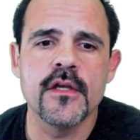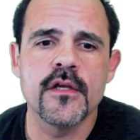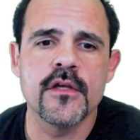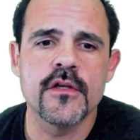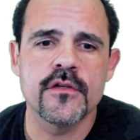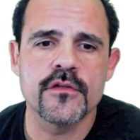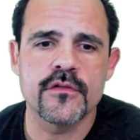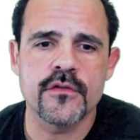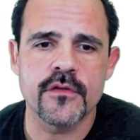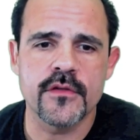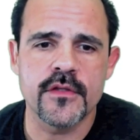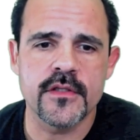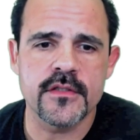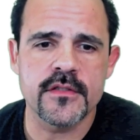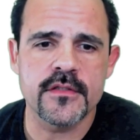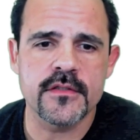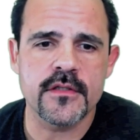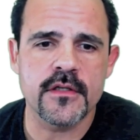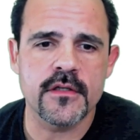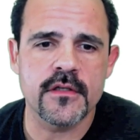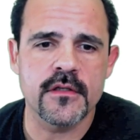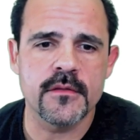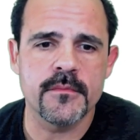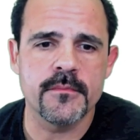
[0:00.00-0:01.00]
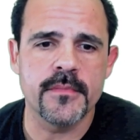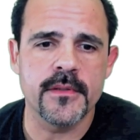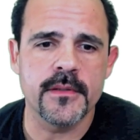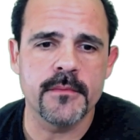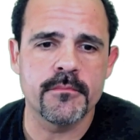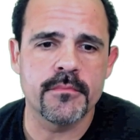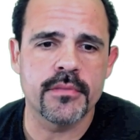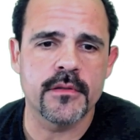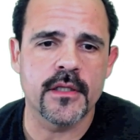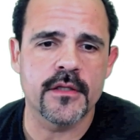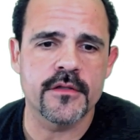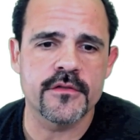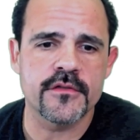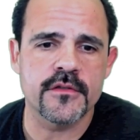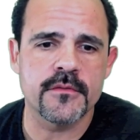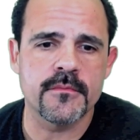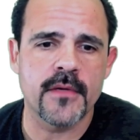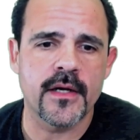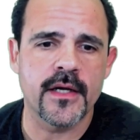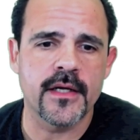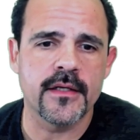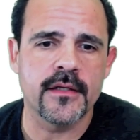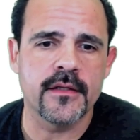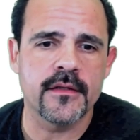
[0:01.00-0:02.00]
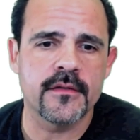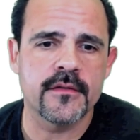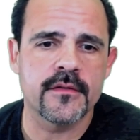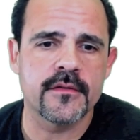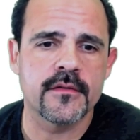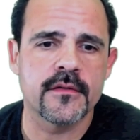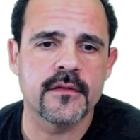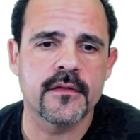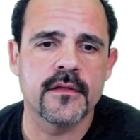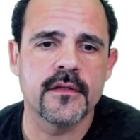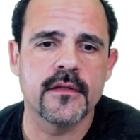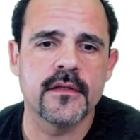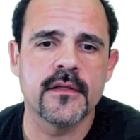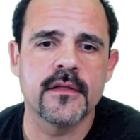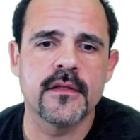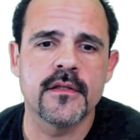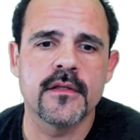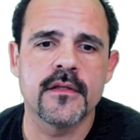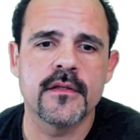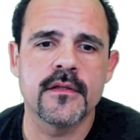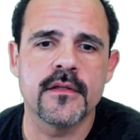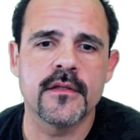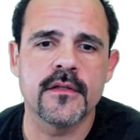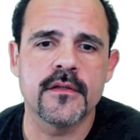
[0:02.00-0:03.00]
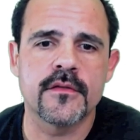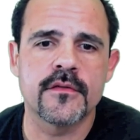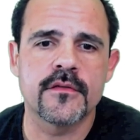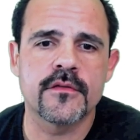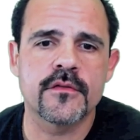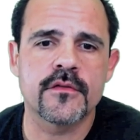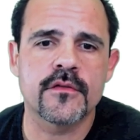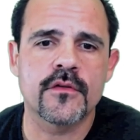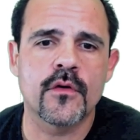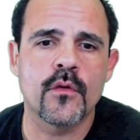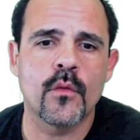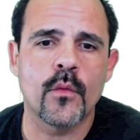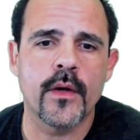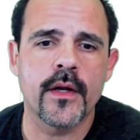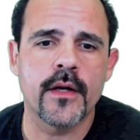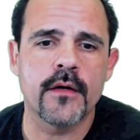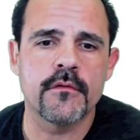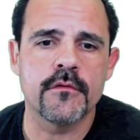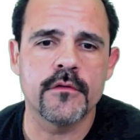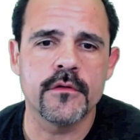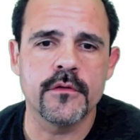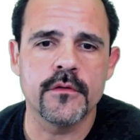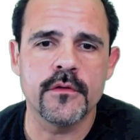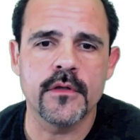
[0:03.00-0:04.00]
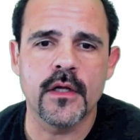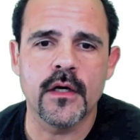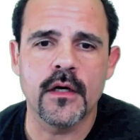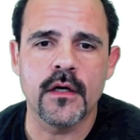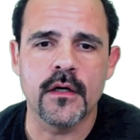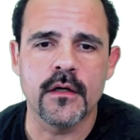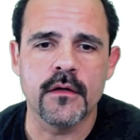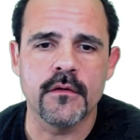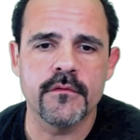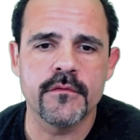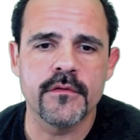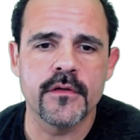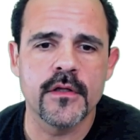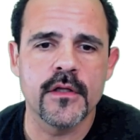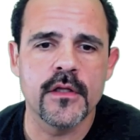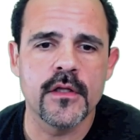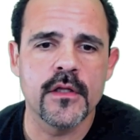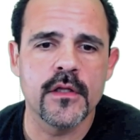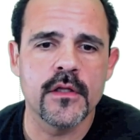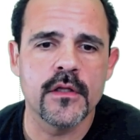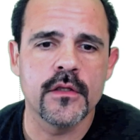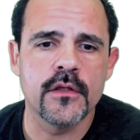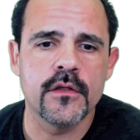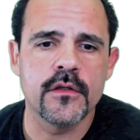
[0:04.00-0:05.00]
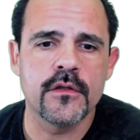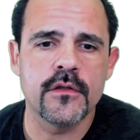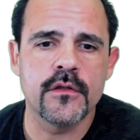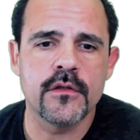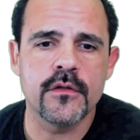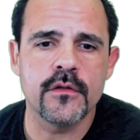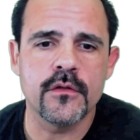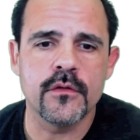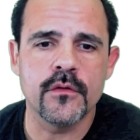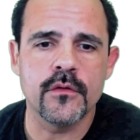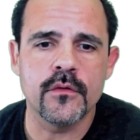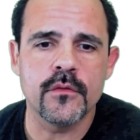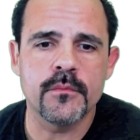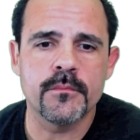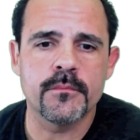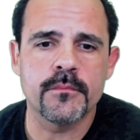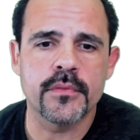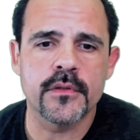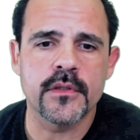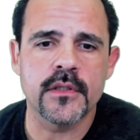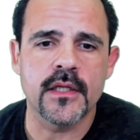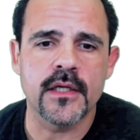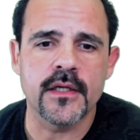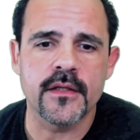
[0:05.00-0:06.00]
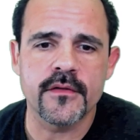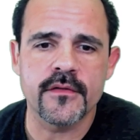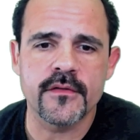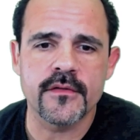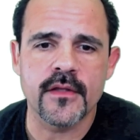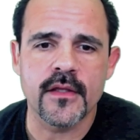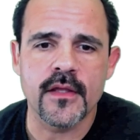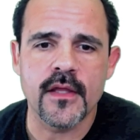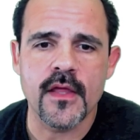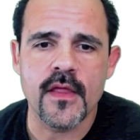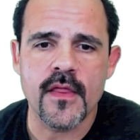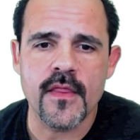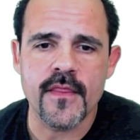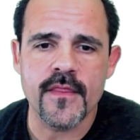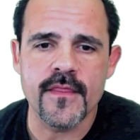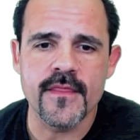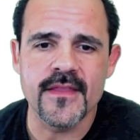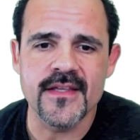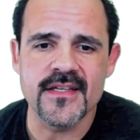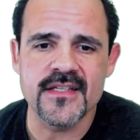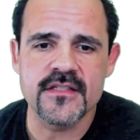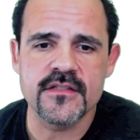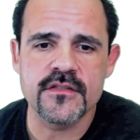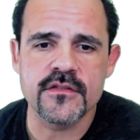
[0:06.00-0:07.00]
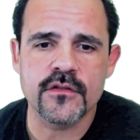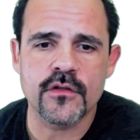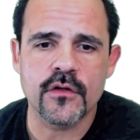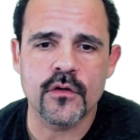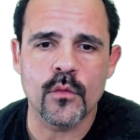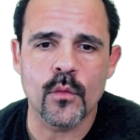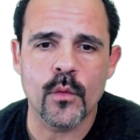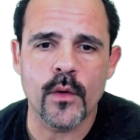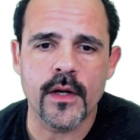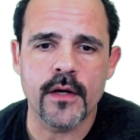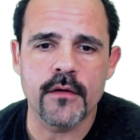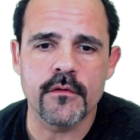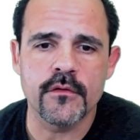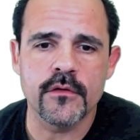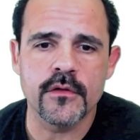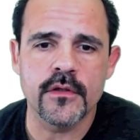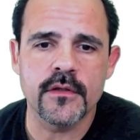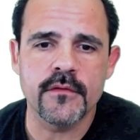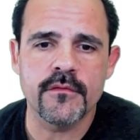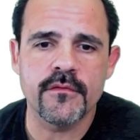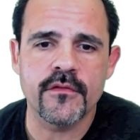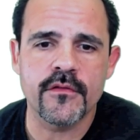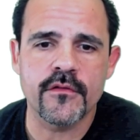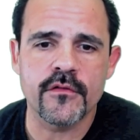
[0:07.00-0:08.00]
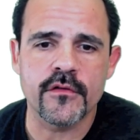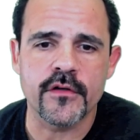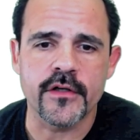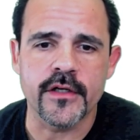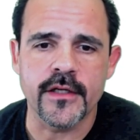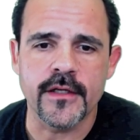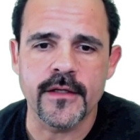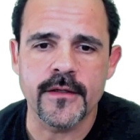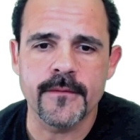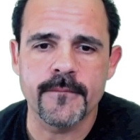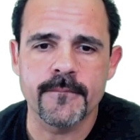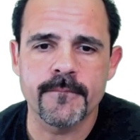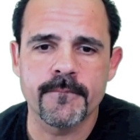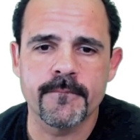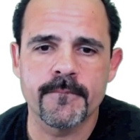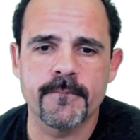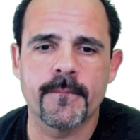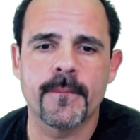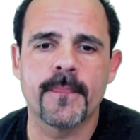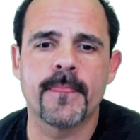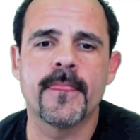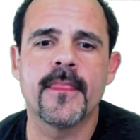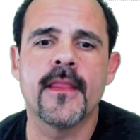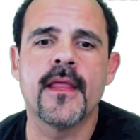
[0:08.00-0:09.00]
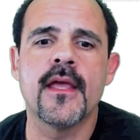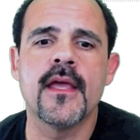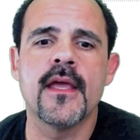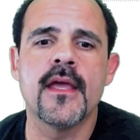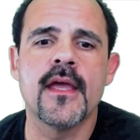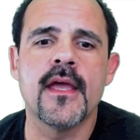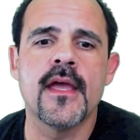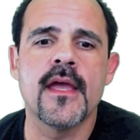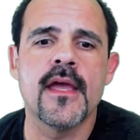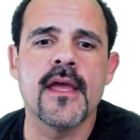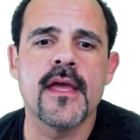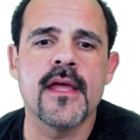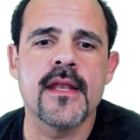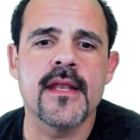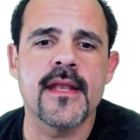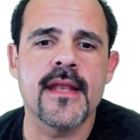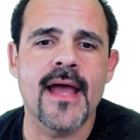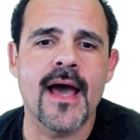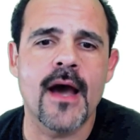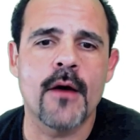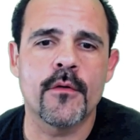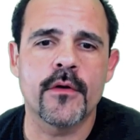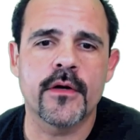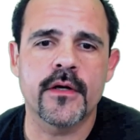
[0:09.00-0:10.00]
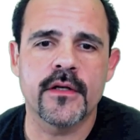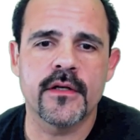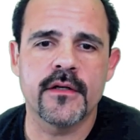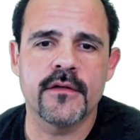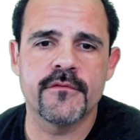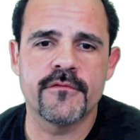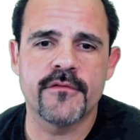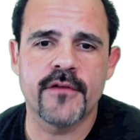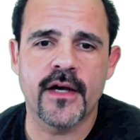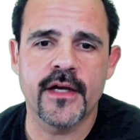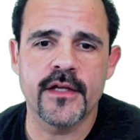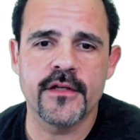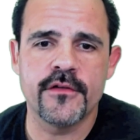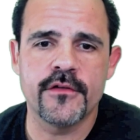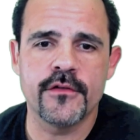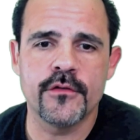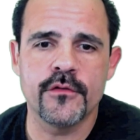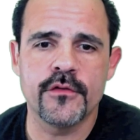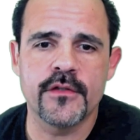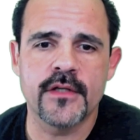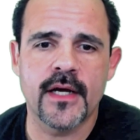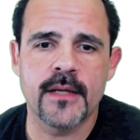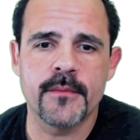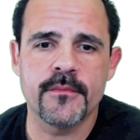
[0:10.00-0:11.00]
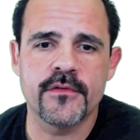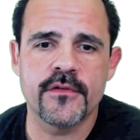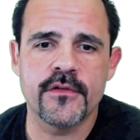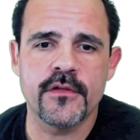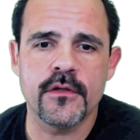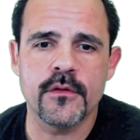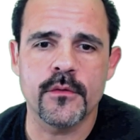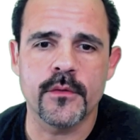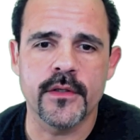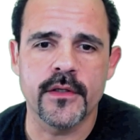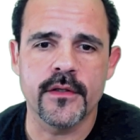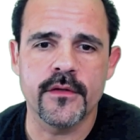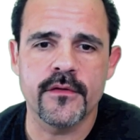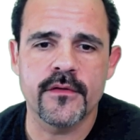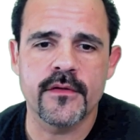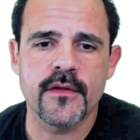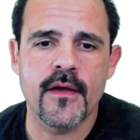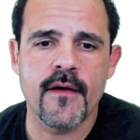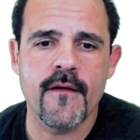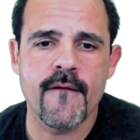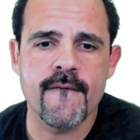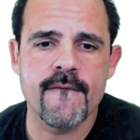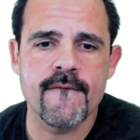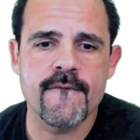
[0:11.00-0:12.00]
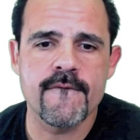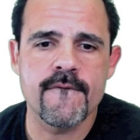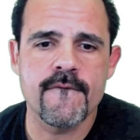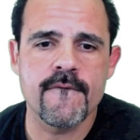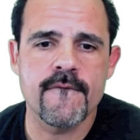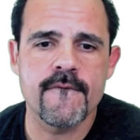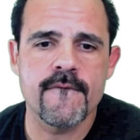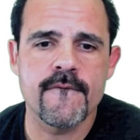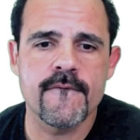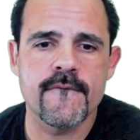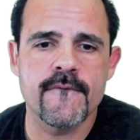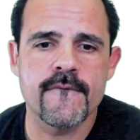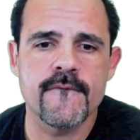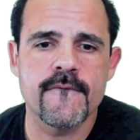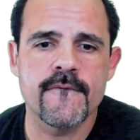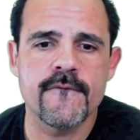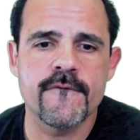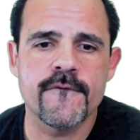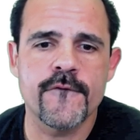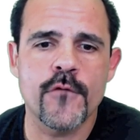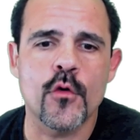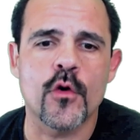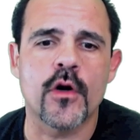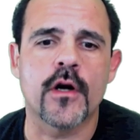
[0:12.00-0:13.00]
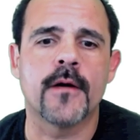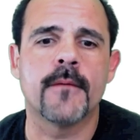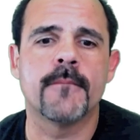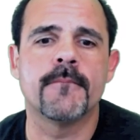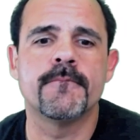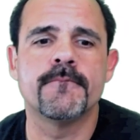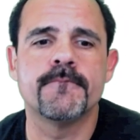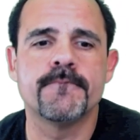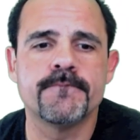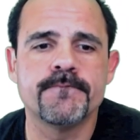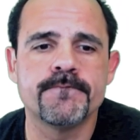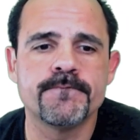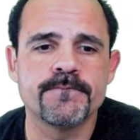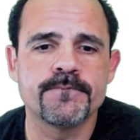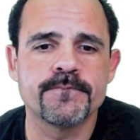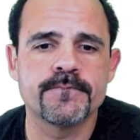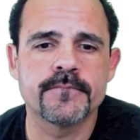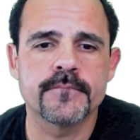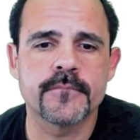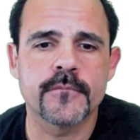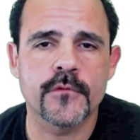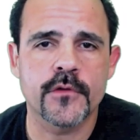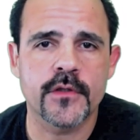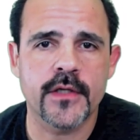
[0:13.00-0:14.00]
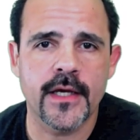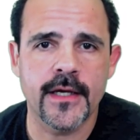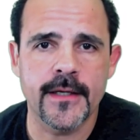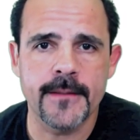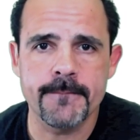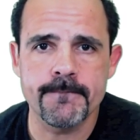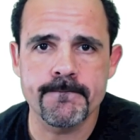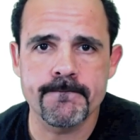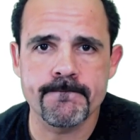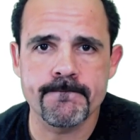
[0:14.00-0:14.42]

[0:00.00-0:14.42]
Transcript: So this is going to be plus or minus the square root of 2 plus the square root of 3. Now we're going to divide 2 times 2 is 4. Okay?